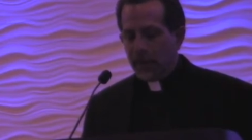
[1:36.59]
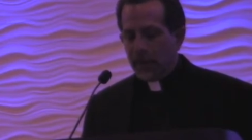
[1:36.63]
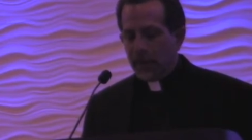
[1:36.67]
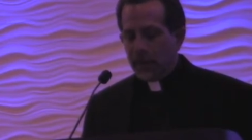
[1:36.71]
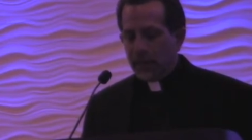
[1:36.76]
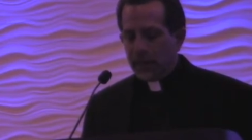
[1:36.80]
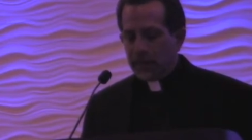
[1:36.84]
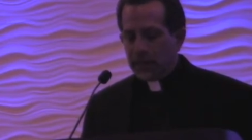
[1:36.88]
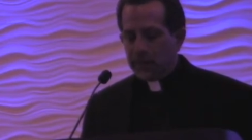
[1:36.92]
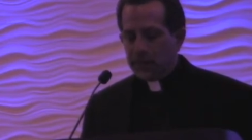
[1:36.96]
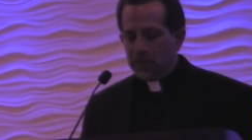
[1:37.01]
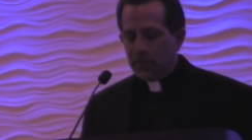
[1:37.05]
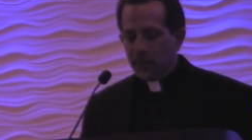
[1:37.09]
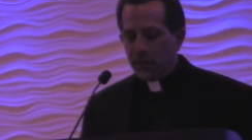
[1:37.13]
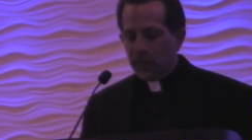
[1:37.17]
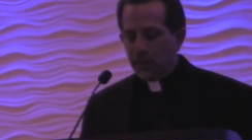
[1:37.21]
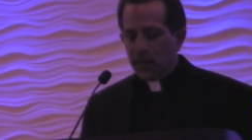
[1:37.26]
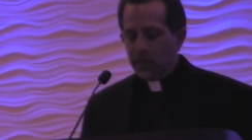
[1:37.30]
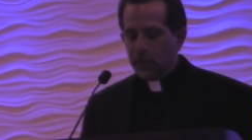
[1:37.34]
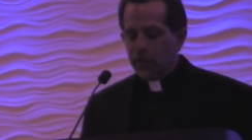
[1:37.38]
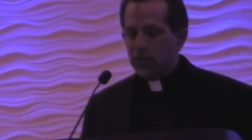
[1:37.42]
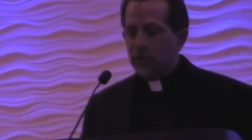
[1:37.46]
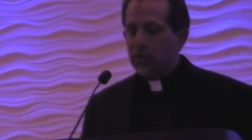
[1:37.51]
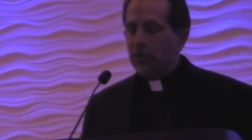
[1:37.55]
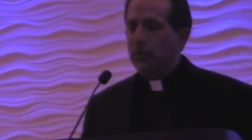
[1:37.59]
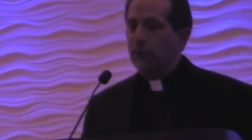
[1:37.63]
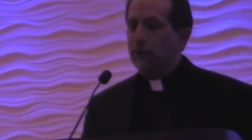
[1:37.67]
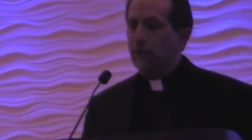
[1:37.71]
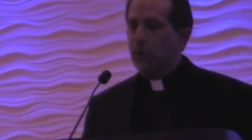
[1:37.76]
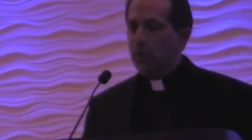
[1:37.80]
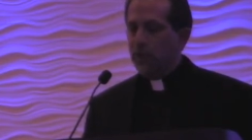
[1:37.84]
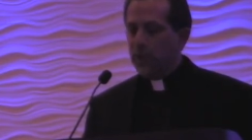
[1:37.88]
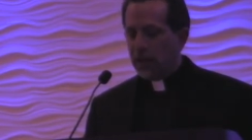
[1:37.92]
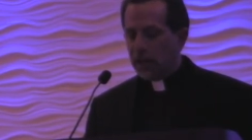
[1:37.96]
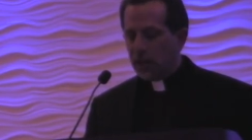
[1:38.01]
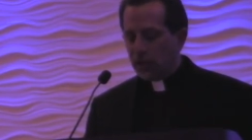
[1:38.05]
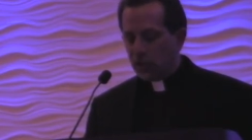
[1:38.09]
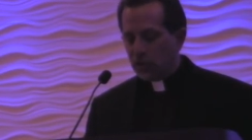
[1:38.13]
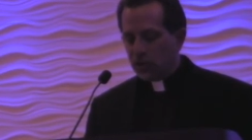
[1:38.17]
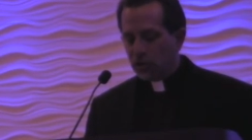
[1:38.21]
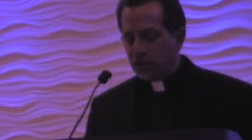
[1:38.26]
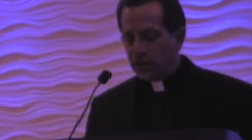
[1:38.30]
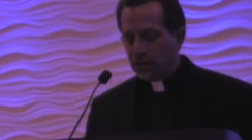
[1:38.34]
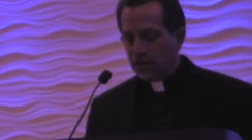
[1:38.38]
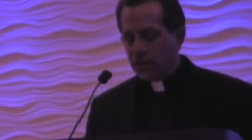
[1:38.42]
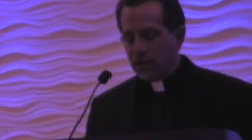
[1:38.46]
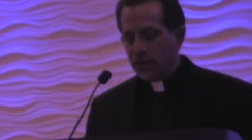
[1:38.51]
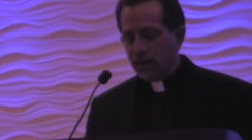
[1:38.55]
an exploration in
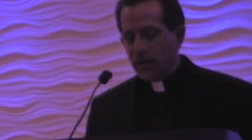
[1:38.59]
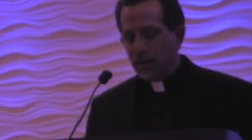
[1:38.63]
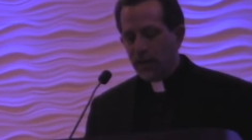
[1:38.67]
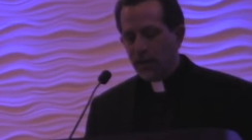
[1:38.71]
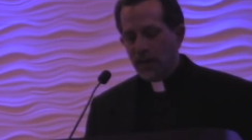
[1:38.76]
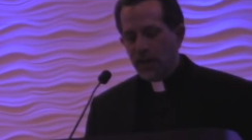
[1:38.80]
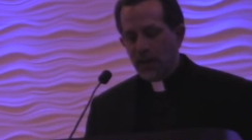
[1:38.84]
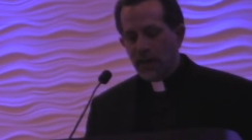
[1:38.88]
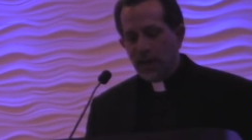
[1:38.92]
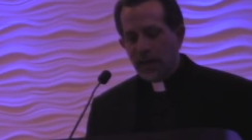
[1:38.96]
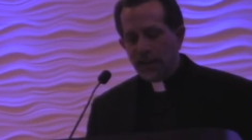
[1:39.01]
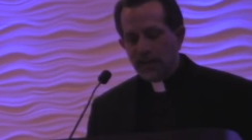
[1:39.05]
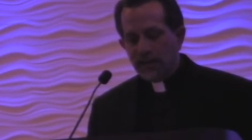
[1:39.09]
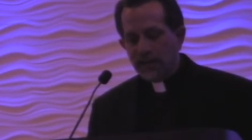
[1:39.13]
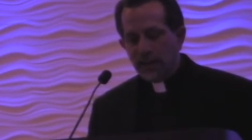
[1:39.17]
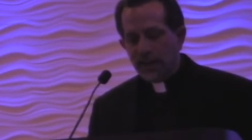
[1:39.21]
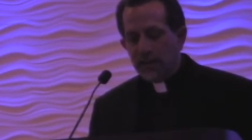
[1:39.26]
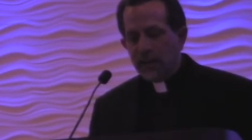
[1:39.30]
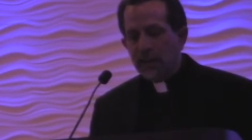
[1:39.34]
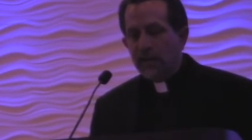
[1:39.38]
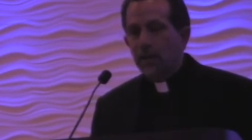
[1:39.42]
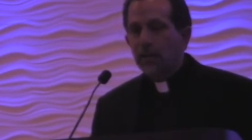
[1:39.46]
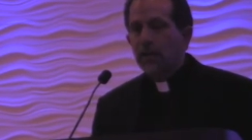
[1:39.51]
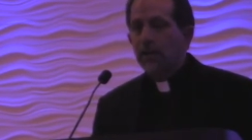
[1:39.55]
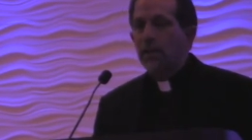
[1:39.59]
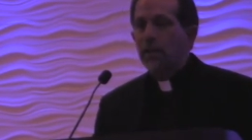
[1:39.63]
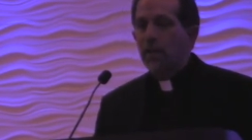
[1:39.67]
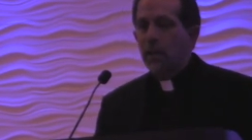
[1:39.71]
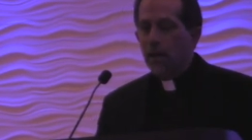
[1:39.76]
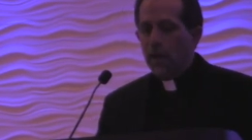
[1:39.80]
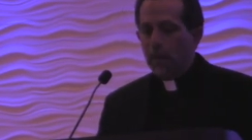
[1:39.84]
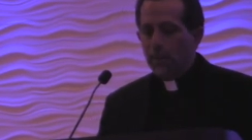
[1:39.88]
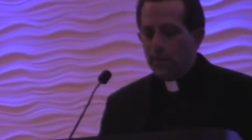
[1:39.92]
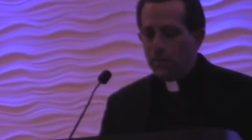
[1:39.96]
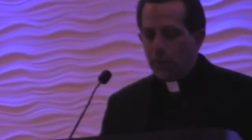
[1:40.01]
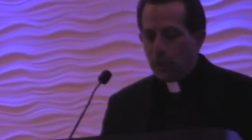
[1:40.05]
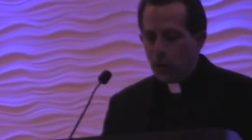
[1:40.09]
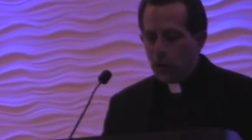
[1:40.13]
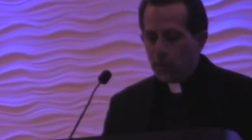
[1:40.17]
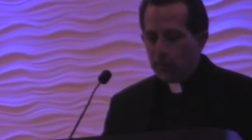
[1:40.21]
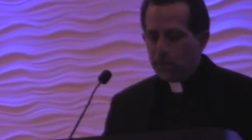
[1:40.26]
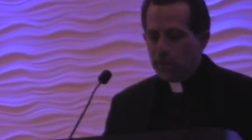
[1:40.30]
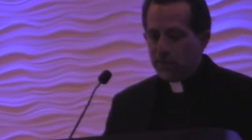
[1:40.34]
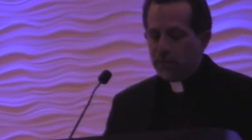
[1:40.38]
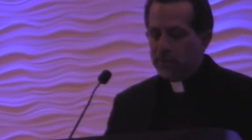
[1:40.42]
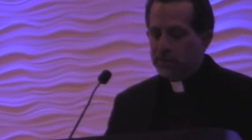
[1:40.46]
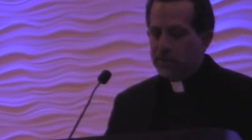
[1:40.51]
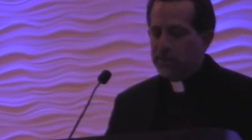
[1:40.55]
vocation, identity, a
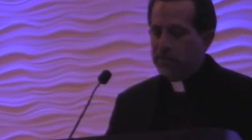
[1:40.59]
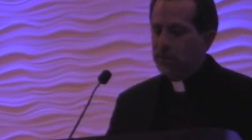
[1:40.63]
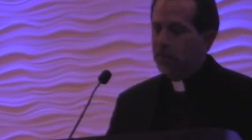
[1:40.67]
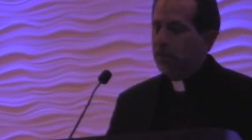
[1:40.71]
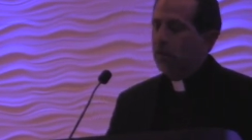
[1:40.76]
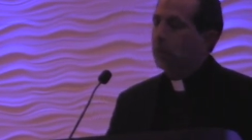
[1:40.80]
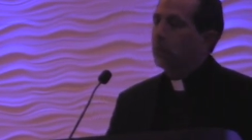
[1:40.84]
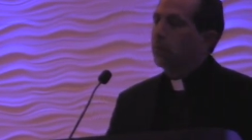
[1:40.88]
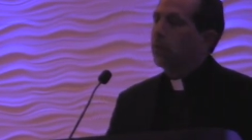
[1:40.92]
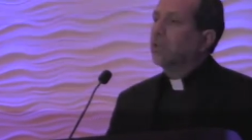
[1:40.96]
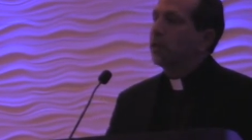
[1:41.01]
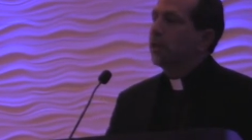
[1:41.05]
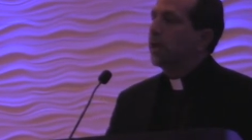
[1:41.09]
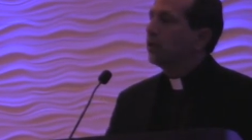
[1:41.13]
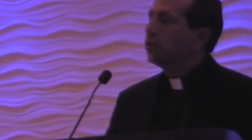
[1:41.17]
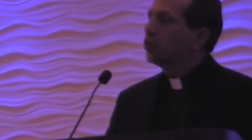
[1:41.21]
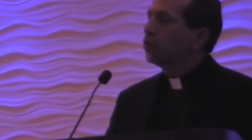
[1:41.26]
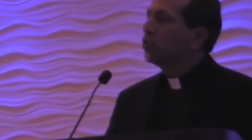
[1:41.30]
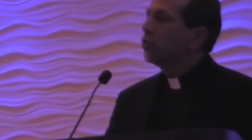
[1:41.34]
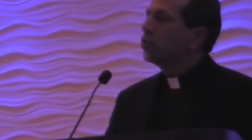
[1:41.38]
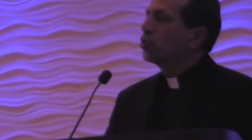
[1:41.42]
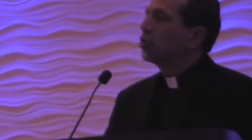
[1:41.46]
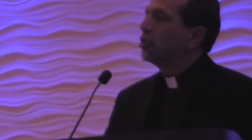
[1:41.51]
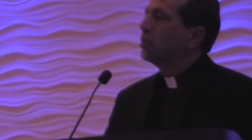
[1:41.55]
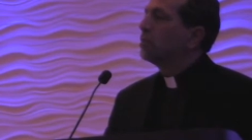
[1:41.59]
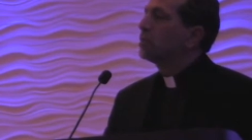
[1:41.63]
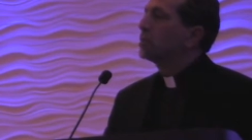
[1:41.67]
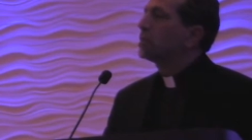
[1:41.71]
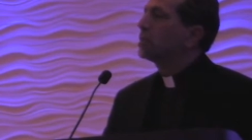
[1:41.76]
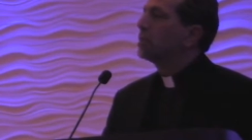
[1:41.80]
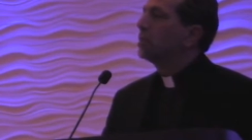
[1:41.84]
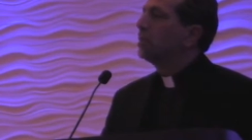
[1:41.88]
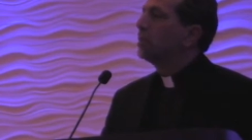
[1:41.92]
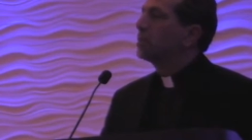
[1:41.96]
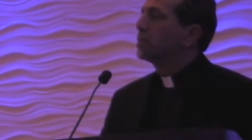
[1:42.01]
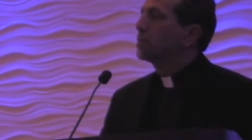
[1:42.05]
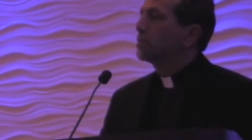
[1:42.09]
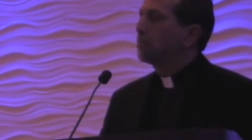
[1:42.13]
purpose, relationships, and